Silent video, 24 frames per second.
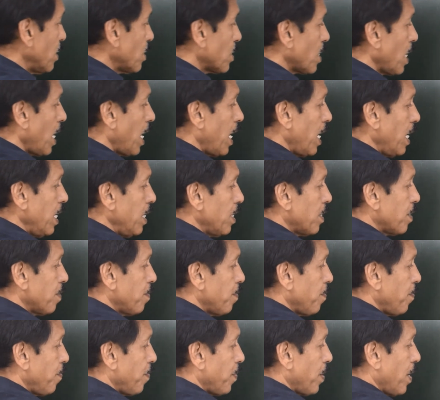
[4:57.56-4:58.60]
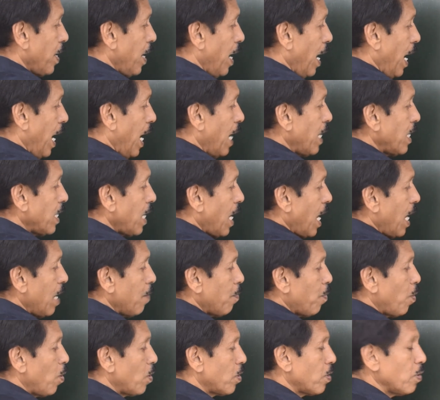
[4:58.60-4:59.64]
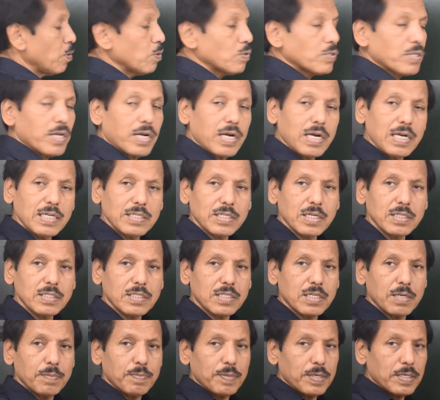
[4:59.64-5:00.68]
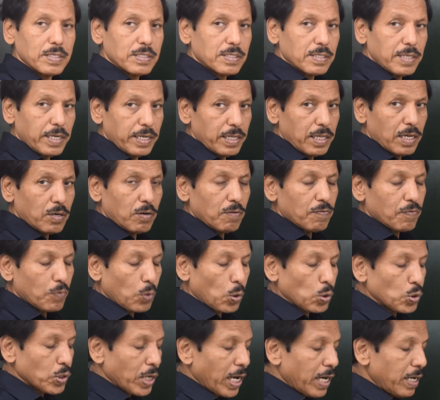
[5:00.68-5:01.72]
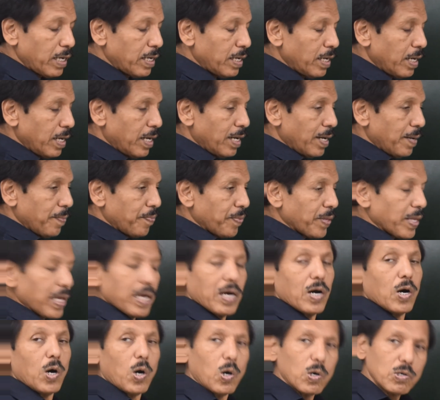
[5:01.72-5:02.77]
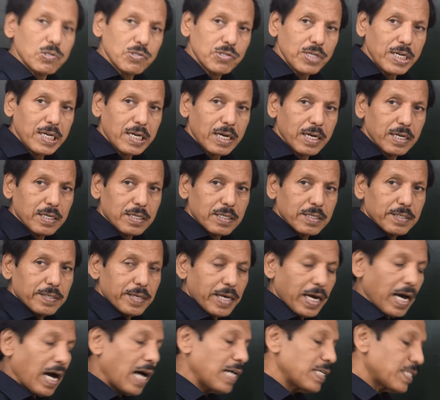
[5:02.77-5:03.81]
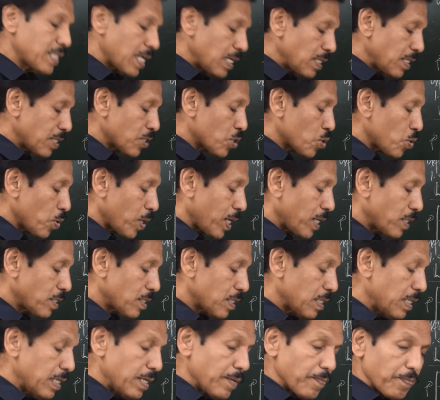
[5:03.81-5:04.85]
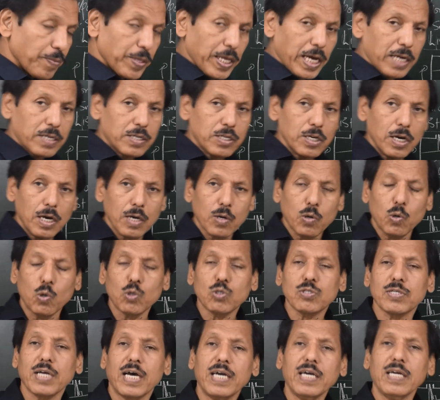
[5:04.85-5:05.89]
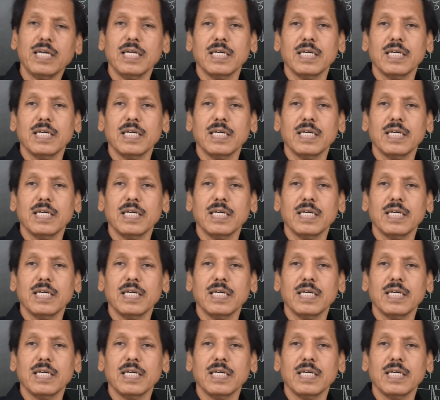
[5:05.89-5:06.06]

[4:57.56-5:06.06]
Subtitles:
side and the hypotenuse, the relationship is either of cosine or secant. I tell the students that cosine